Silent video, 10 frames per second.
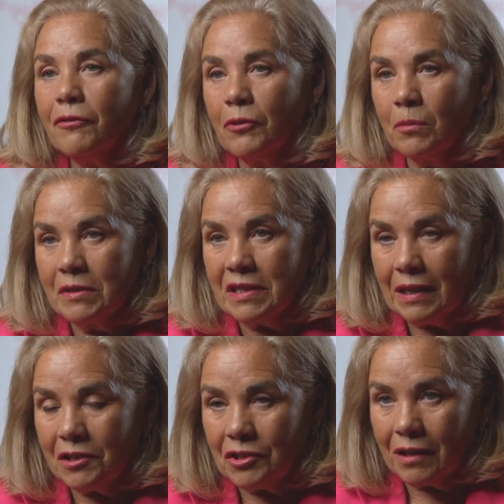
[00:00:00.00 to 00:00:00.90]
for
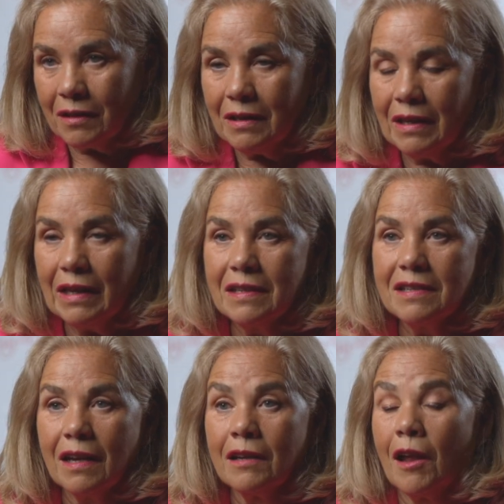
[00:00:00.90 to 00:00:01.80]
rosacea
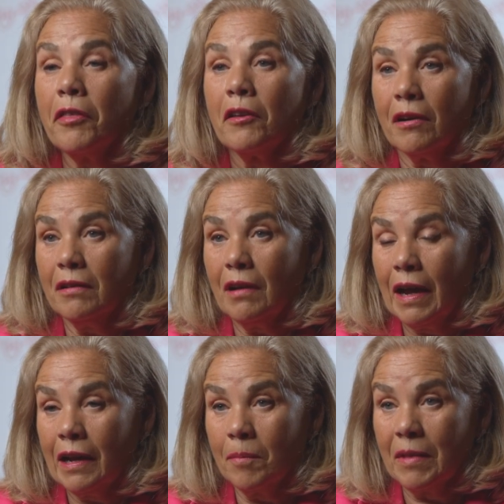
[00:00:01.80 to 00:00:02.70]
is another
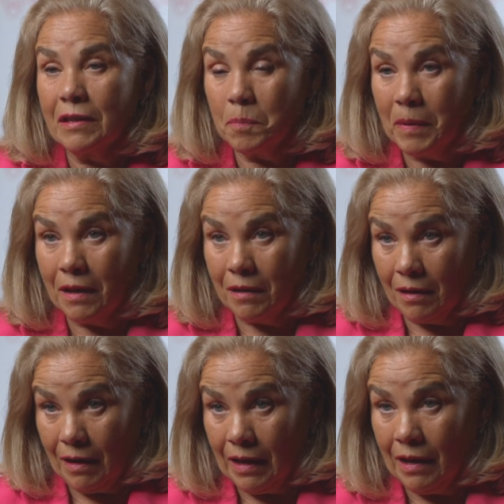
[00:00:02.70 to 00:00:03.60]
item that's
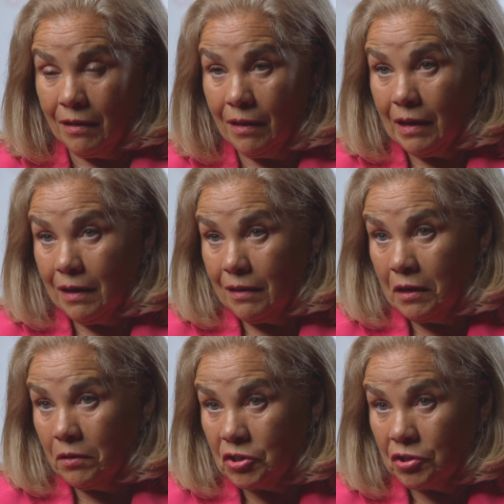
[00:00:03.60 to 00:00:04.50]
been in the
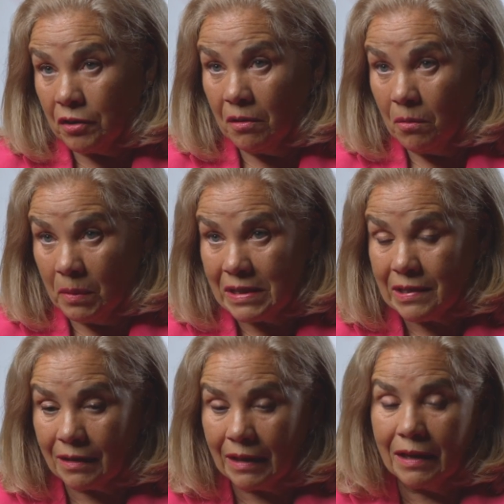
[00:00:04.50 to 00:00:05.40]
literature
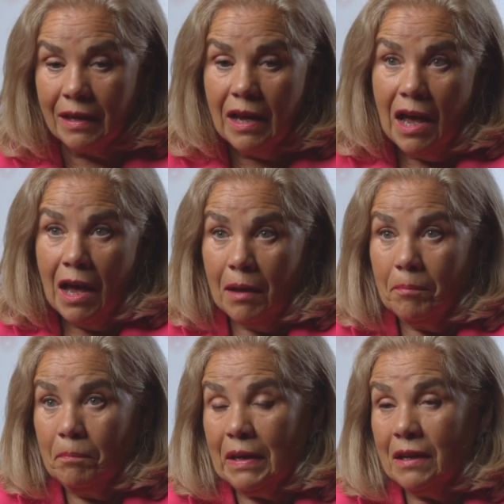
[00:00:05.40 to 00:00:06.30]
recently
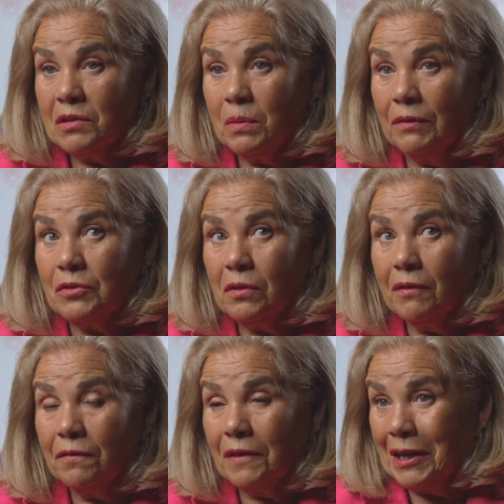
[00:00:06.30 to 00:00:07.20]
because we've sort
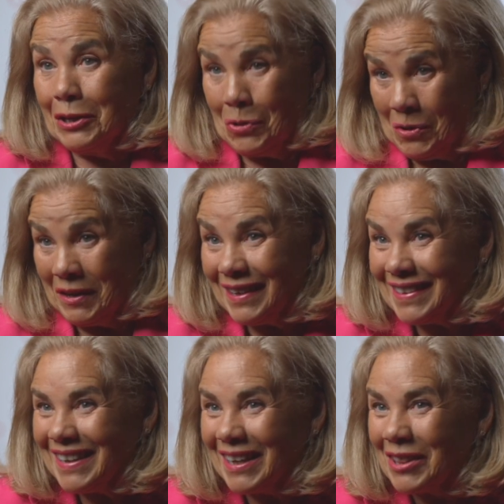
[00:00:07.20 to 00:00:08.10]
of ignored
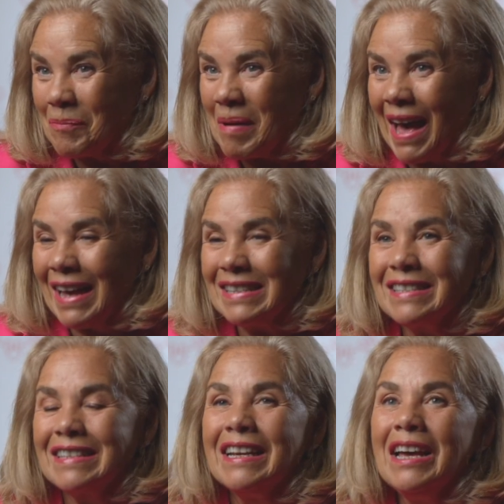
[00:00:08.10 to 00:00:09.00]
it in the
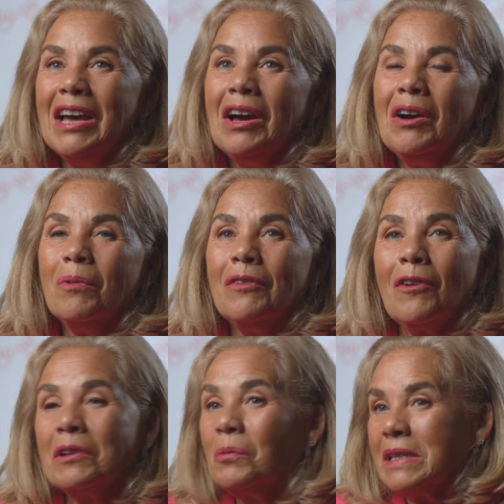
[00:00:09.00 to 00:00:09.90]
past. We've
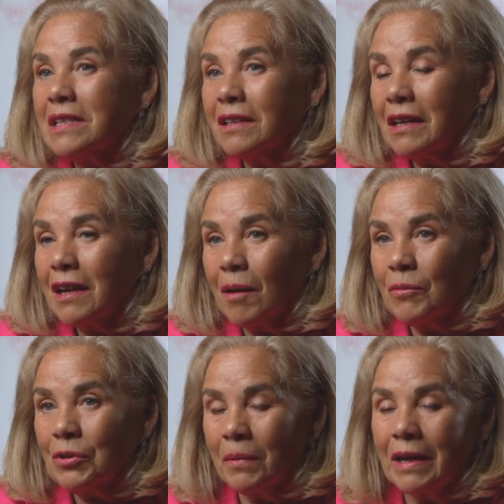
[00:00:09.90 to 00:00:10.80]
only recently come
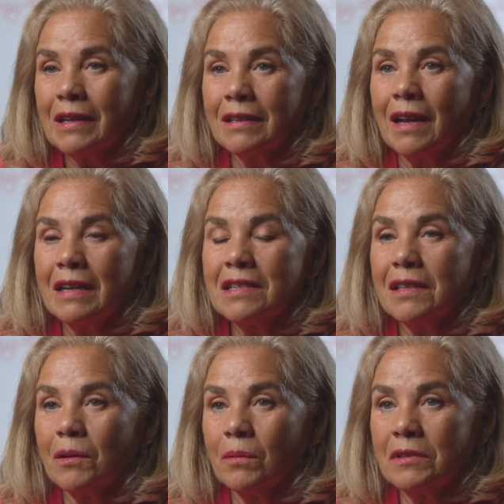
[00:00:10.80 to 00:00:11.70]
to recognize
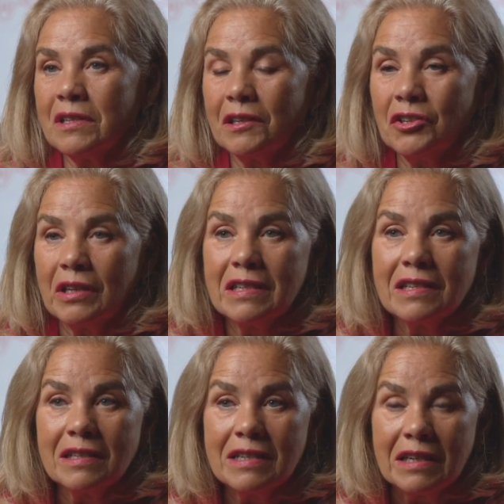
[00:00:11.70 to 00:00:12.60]
that rosacea is
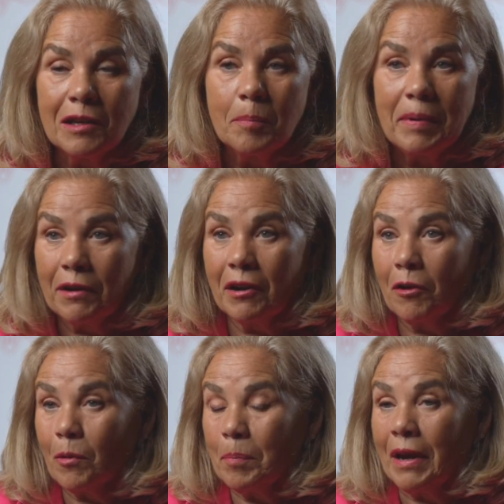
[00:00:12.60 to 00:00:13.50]
indeed a
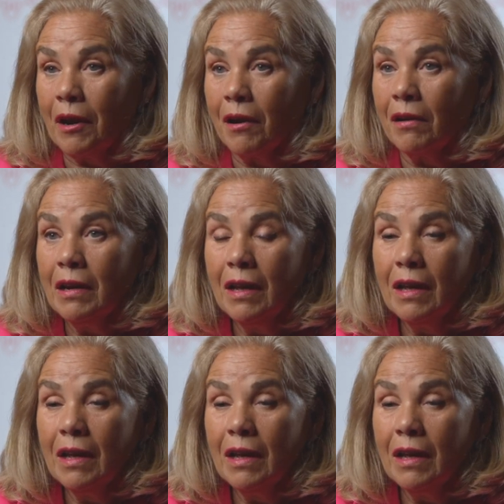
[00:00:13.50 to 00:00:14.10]
barrier repair